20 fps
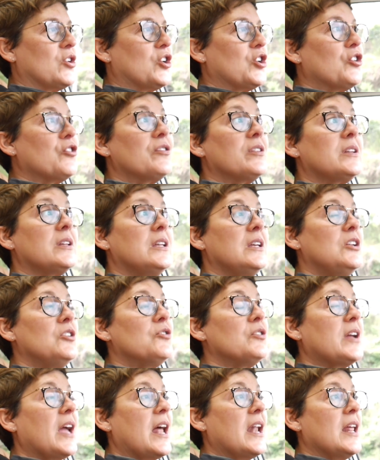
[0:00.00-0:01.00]
currently
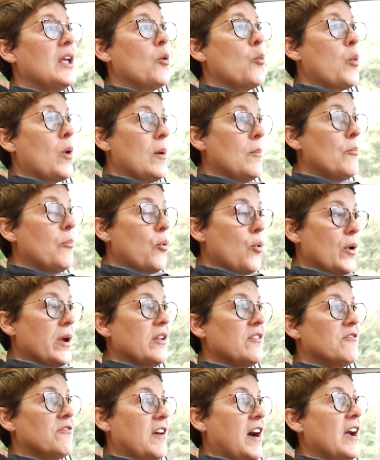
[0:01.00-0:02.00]
you're getting
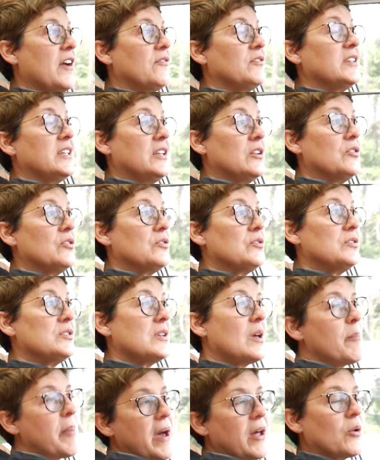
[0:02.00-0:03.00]
1.5 liters
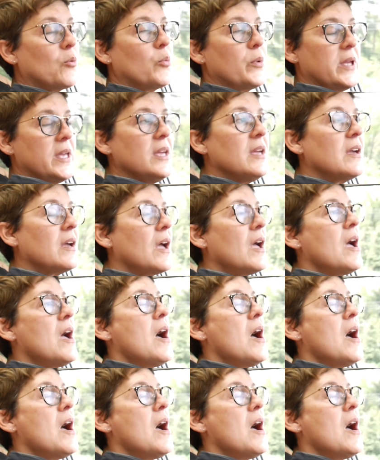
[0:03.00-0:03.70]
about a week